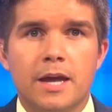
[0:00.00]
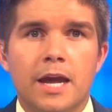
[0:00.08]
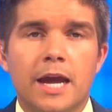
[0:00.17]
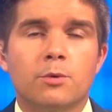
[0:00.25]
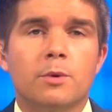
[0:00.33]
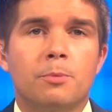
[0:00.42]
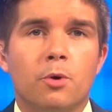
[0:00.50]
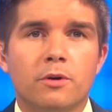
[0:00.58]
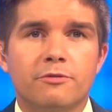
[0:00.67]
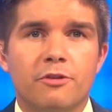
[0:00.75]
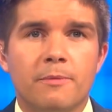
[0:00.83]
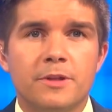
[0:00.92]
A
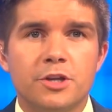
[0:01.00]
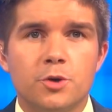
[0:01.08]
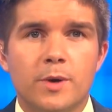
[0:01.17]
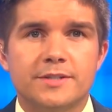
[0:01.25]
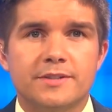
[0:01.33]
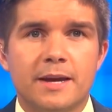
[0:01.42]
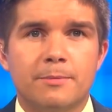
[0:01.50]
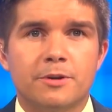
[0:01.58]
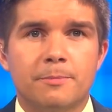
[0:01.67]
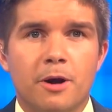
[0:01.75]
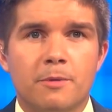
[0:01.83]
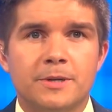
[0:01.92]
report from the U.S. Labor
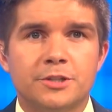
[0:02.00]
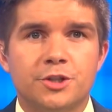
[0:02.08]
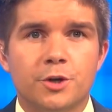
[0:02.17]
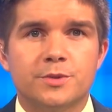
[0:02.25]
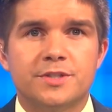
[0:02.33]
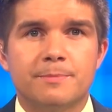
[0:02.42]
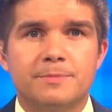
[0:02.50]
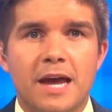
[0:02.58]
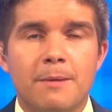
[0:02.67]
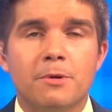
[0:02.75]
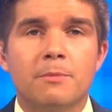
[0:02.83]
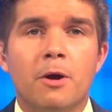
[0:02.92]
Department shows
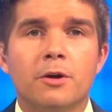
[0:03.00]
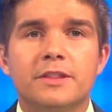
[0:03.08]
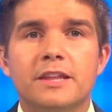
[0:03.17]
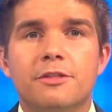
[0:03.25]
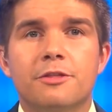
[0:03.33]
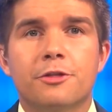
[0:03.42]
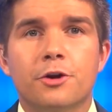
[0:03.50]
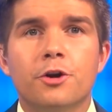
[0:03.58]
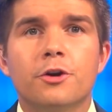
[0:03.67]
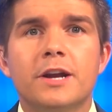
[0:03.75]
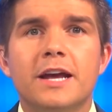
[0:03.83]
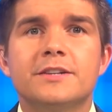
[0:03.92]
September marked the
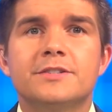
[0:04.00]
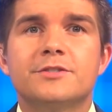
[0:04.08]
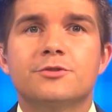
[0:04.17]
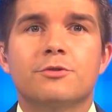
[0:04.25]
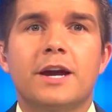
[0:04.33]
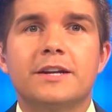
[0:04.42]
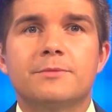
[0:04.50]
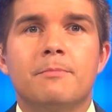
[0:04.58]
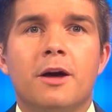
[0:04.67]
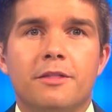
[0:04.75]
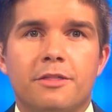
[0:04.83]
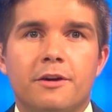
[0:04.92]
third straight
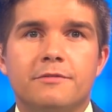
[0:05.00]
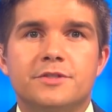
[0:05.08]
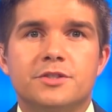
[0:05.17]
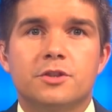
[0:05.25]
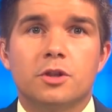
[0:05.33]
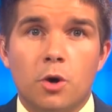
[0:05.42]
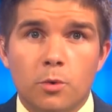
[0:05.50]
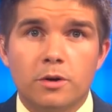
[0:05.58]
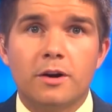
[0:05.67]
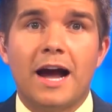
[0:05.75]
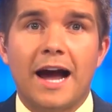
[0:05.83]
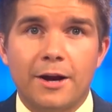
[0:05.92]
month of
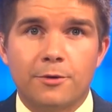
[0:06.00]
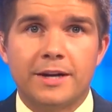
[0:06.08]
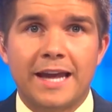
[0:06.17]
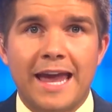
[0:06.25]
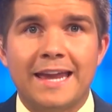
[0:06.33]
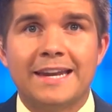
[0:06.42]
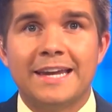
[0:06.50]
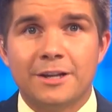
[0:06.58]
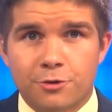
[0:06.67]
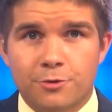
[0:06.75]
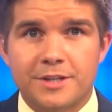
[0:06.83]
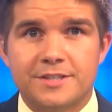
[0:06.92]
slower hiring and
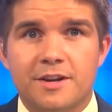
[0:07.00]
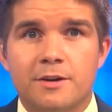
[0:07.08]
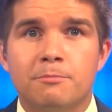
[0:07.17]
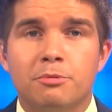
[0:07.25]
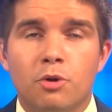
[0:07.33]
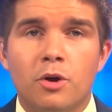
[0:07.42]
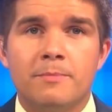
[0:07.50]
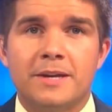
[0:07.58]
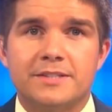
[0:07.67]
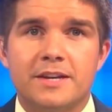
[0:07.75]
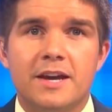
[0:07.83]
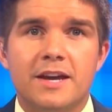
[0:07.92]
increased
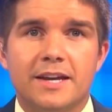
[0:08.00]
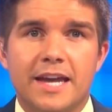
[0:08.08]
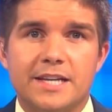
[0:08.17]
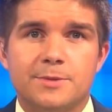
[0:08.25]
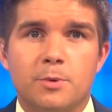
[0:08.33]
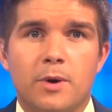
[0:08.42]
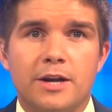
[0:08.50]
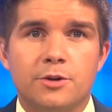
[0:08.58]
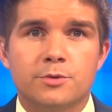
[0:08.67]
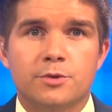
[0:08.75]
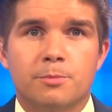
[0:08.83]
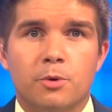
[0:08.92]
unemployment. KSBY
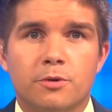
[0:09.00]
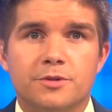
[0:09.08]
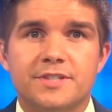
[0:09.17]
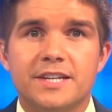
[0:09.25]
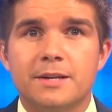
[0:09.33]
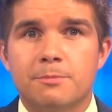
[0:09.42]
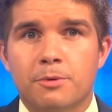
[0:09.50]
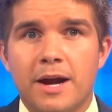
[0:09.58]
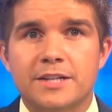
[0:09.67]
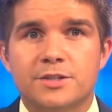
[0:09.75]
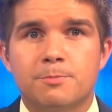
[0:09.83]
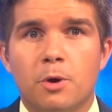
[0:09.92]
News reporter Sydney
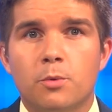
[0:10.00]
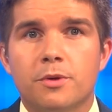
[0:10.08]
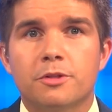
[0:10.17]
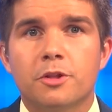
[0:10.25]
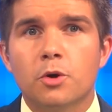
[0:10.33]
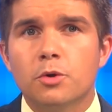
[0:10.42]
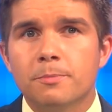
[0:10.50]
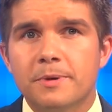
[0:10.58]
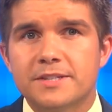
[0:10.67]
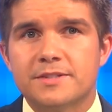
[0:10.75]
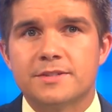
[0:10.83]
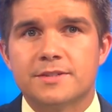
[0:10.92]
Brandt spoke with local
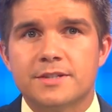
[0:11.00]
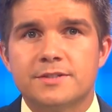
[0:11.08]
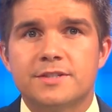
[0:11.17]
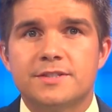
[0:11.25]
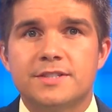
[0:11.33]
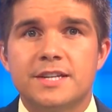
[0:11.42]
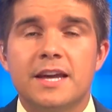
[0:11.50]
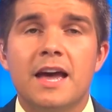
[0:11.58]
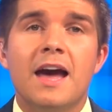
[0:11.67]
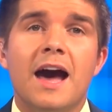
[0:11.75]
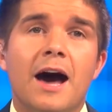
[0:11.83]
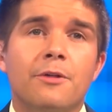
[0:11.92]
businesses to see
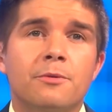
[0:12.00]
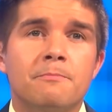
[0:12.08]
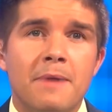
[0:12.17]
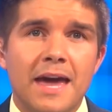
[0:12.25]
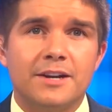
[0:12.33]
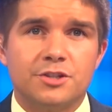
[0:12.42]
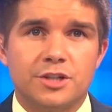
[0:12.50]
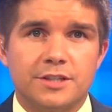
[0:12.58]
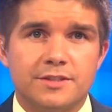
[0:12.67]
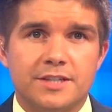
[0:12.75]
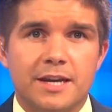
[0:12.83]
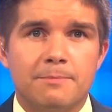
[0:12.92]
how they're
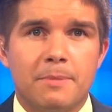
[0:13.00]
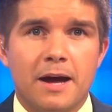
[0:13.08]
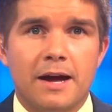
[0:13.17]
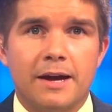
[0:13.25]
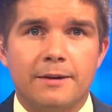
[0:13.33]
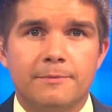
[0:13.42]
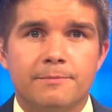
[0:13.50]
managing to get by.